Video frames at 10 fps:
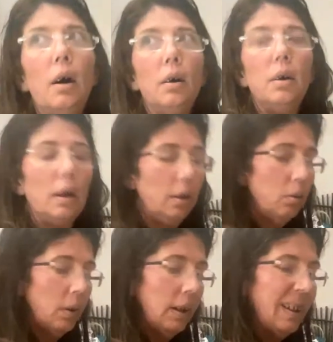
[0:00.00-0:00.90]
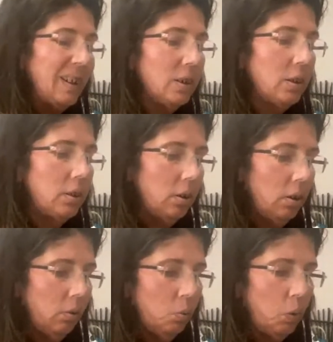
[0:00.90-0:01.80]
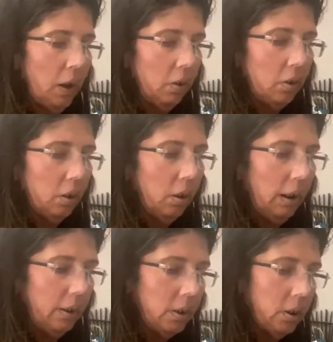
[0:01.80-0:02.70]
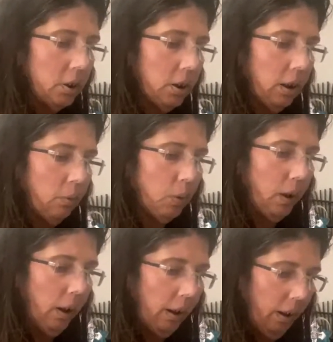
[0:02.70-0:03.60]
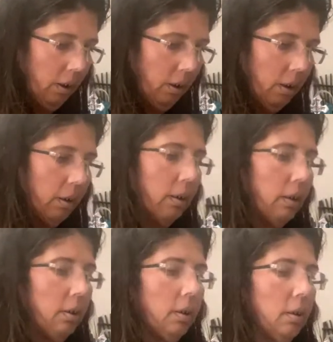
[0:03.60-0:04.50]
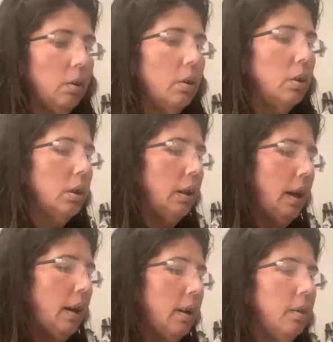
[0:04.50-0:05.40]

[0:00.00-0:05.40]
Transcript: I don't think that's regular glass, just FYI. The look it had.